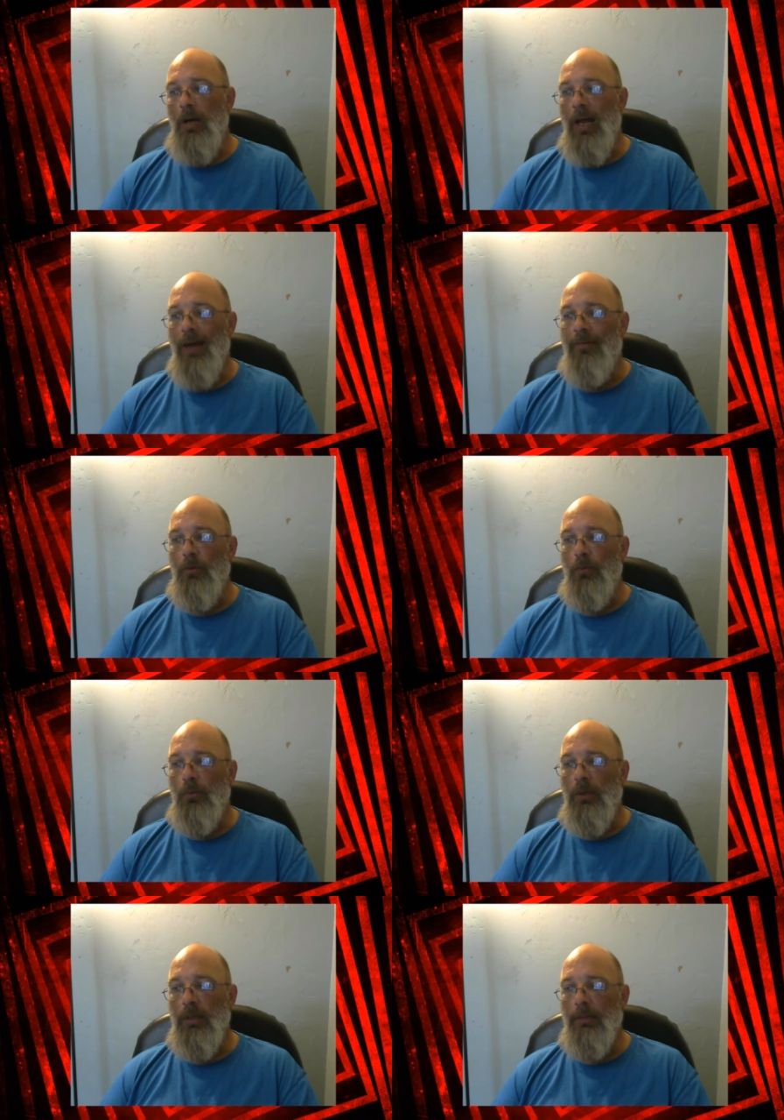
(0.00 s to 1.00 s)
I haven't
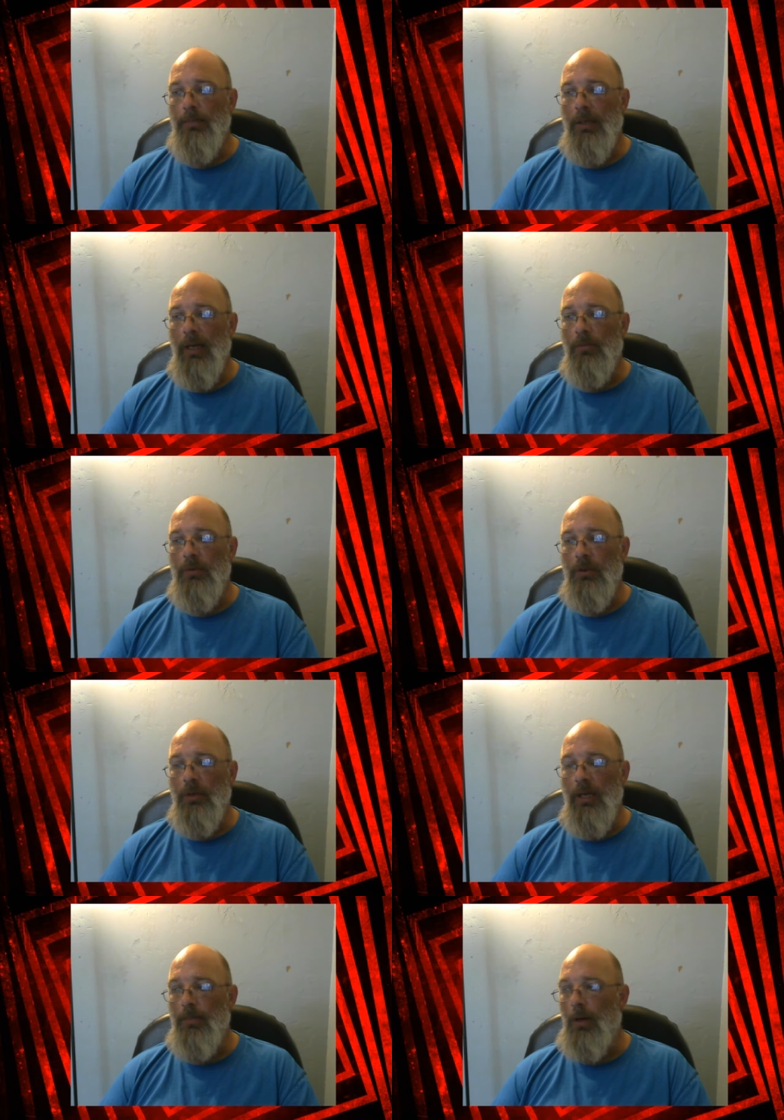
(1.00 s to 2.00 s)
really been able to
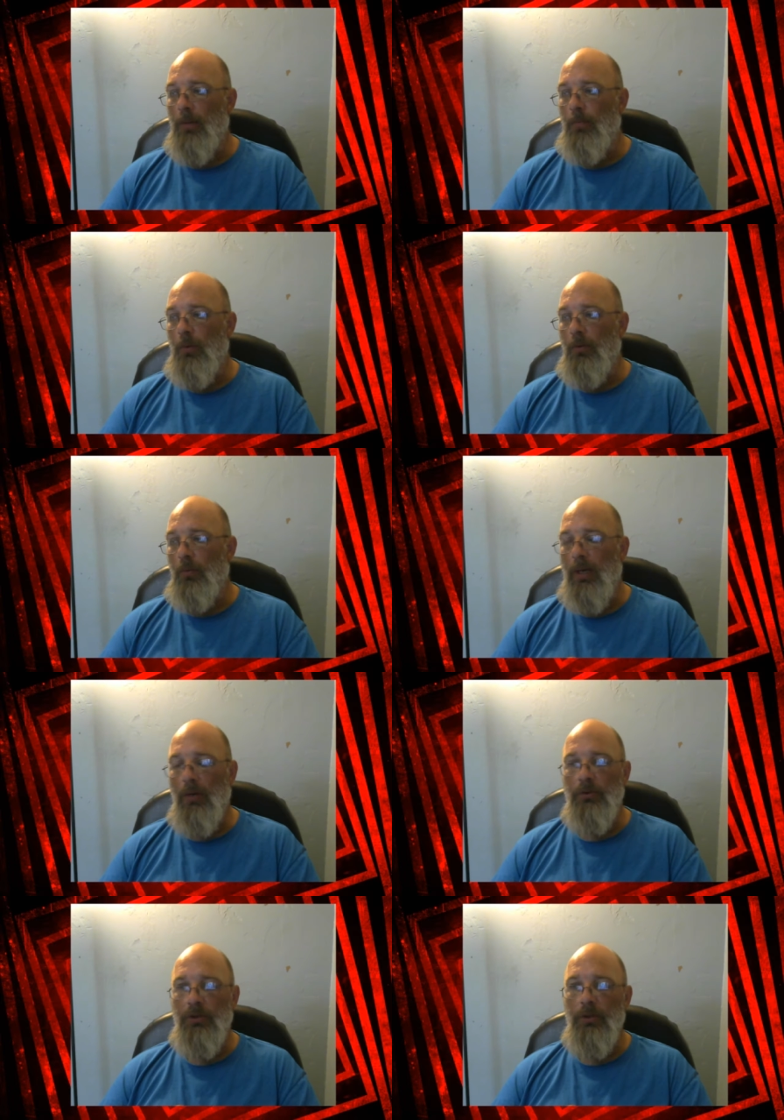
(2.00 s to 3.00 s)
keep up with what I
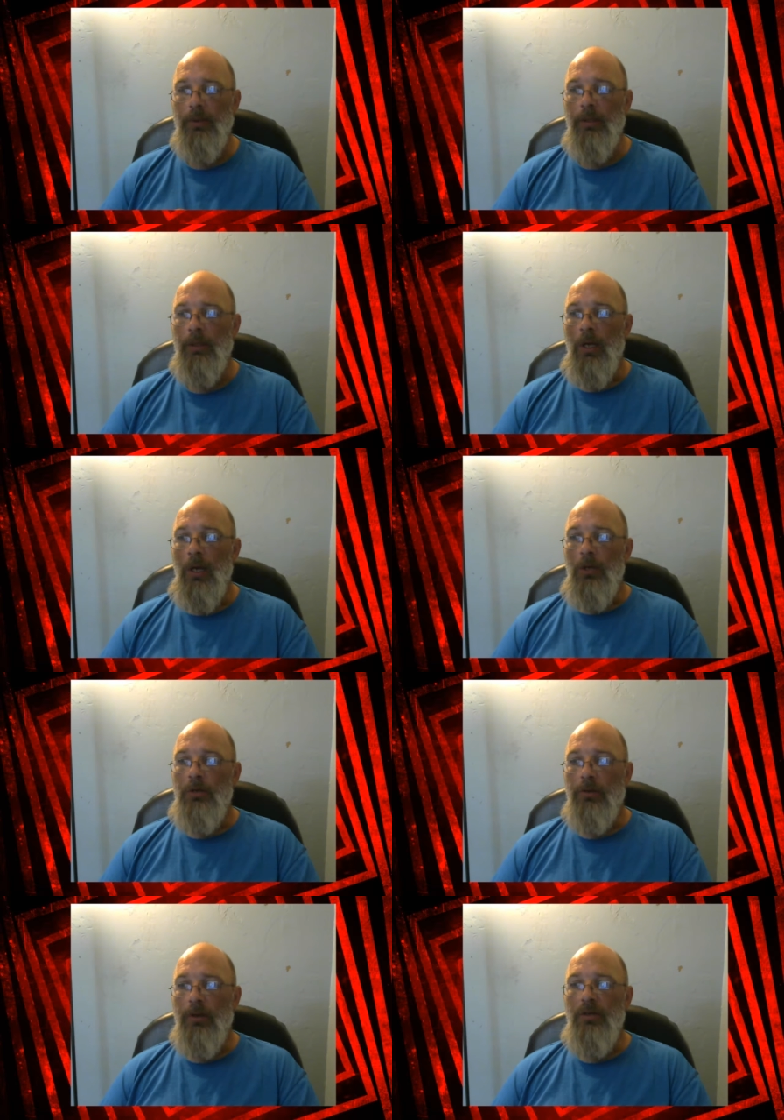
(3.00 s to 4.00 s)
was doing.
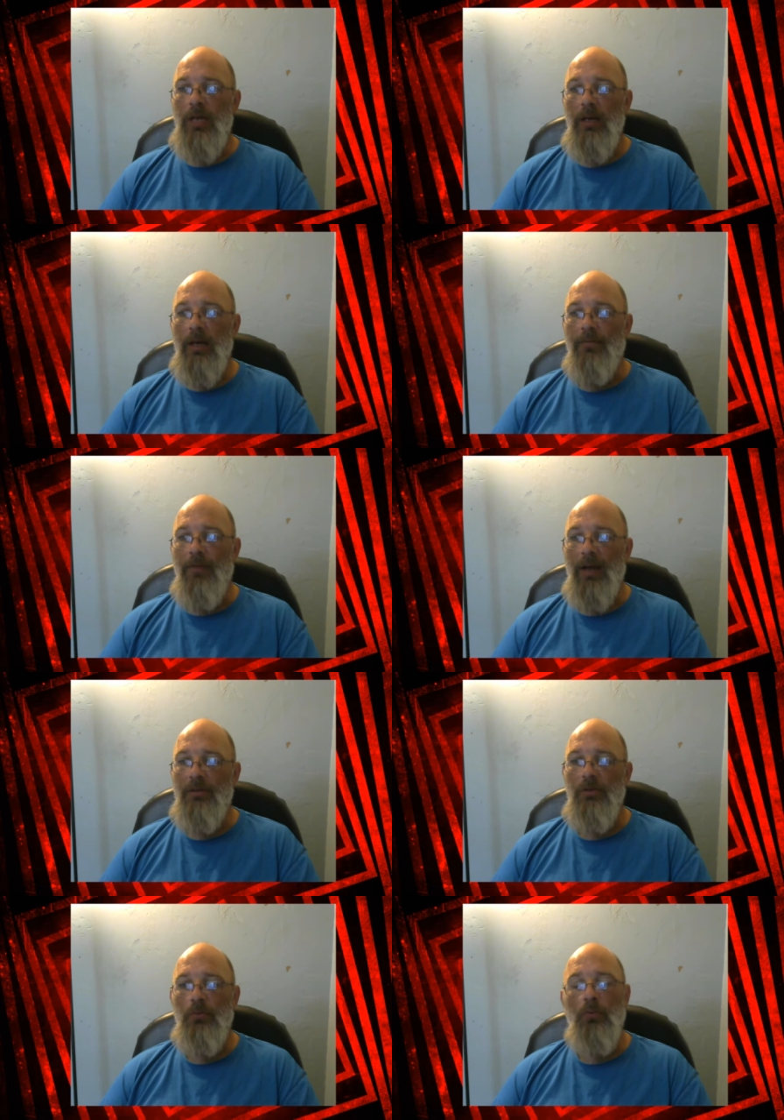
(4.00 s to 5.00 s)
So this 10-day
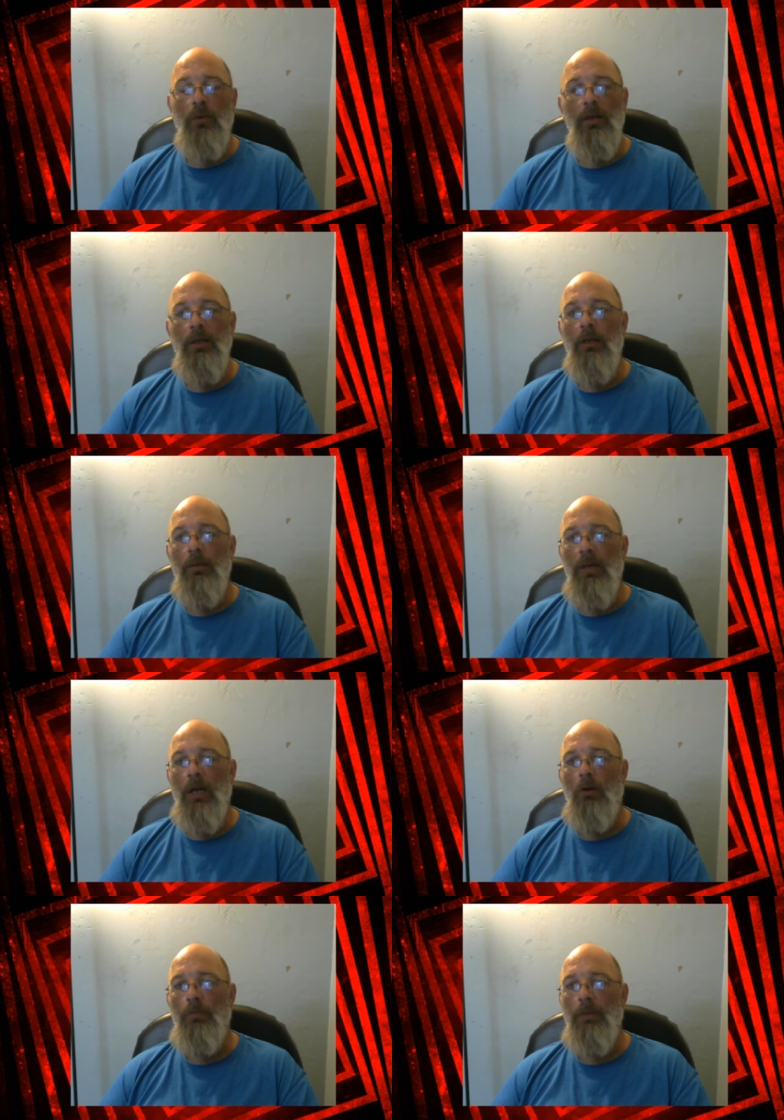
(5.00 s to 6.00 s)
fast is really going to be
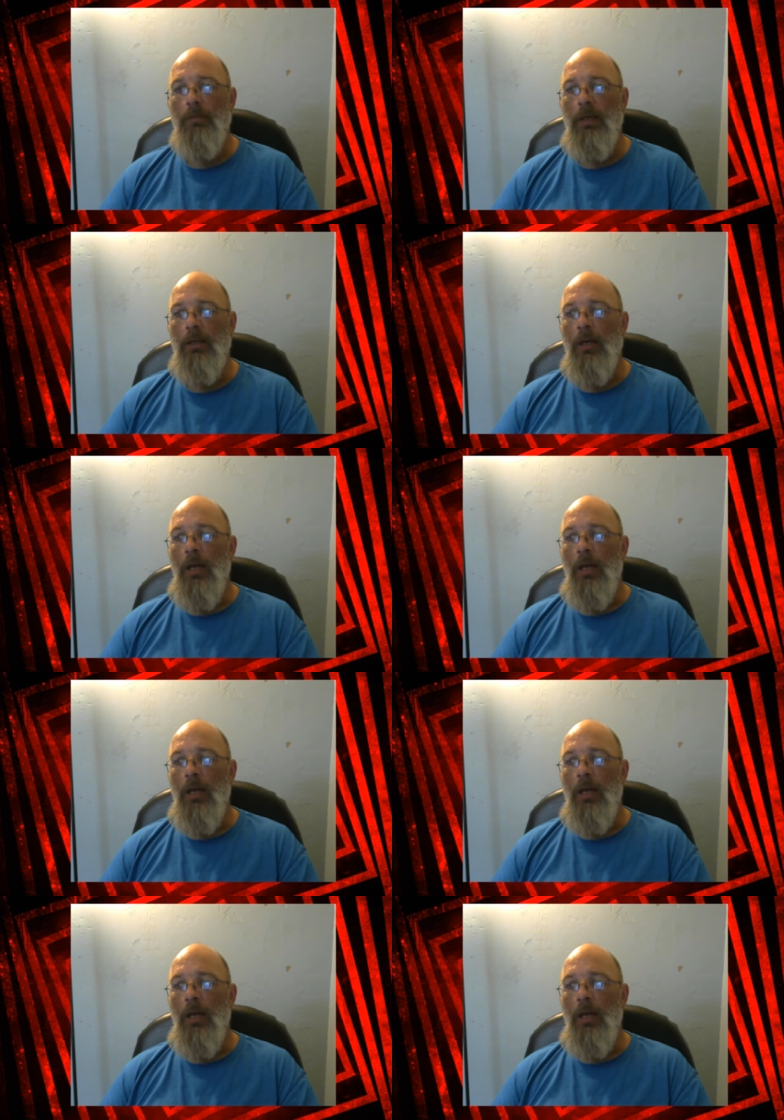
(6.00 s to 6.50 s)
helping me.